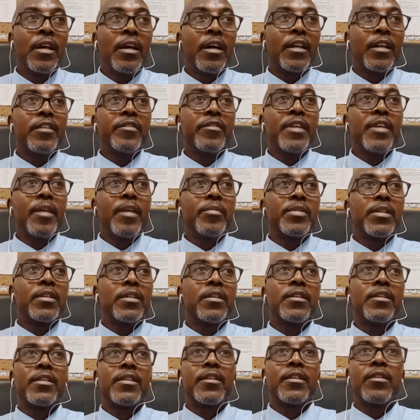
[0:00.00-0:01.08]
a lot of times
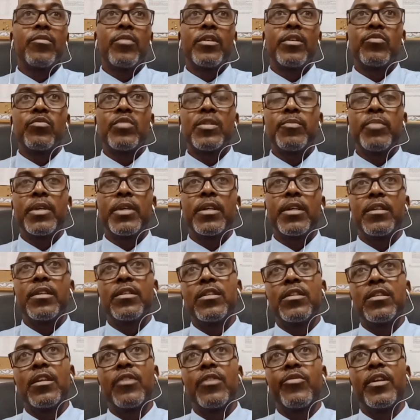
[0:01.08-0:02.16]
adults are the ones who speak and
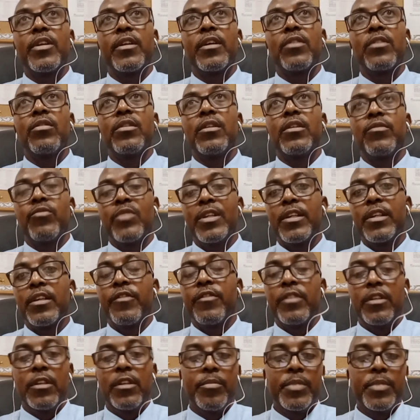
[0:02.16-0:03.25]
children are not really
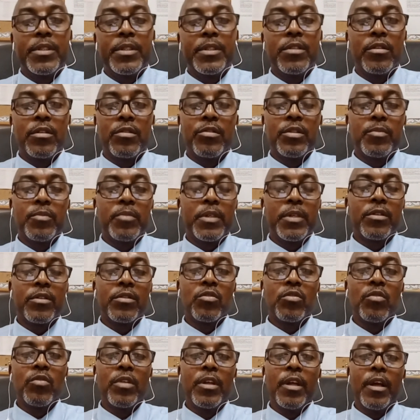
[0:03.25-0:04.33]
given the opportunity to speak.
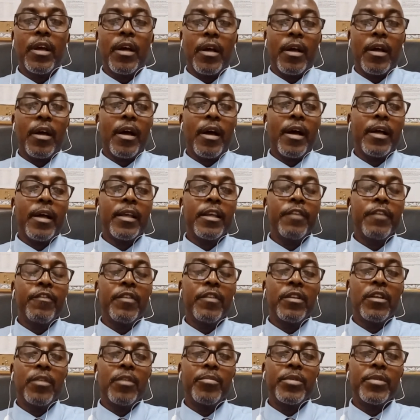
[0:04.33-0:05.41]
So they are
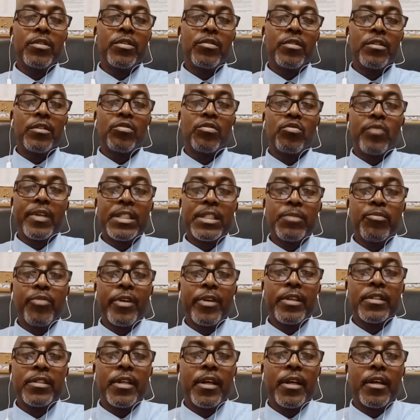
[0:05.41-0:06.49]
given the opportunity to
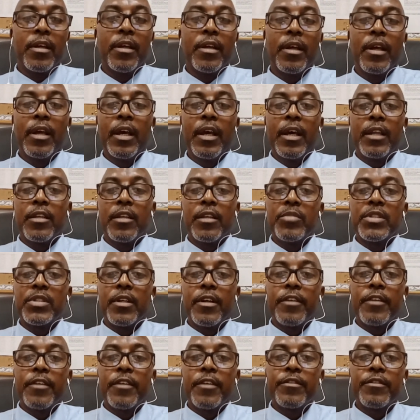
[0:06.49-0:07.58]
express
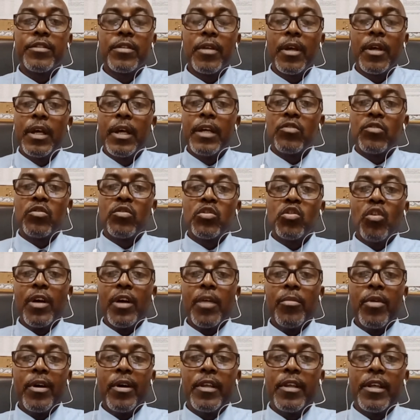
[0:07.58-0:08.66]
themselves, to
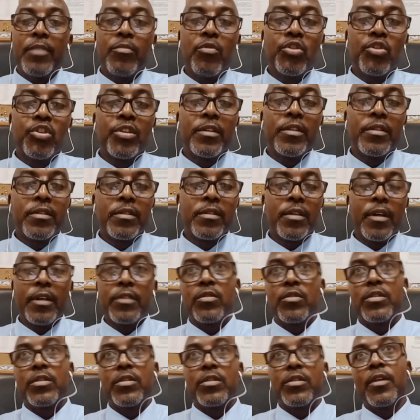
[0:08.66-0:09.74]
talk about their emotions.
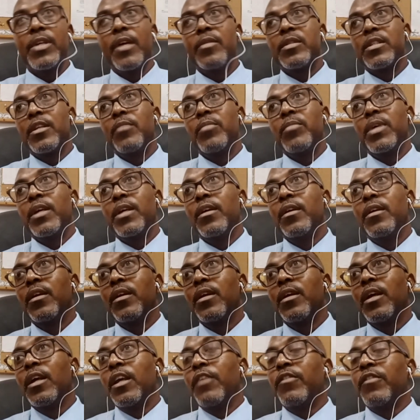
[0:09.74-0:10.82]
And so sometimes they
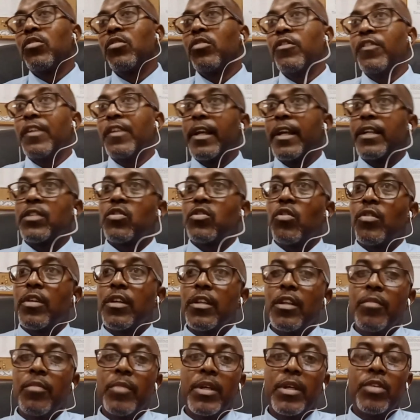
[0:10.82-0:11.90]
may, if they don't feel like
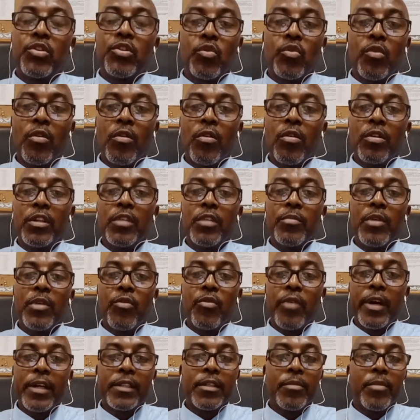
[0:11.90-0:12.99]
talking, they may draw, or they may
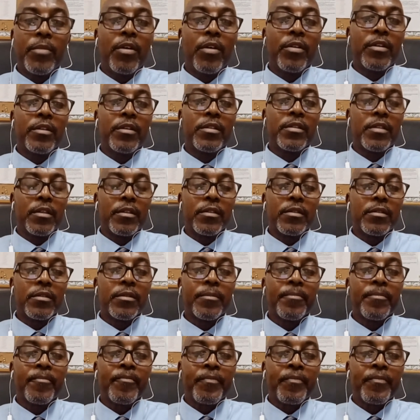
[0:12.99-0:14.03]
write about these things,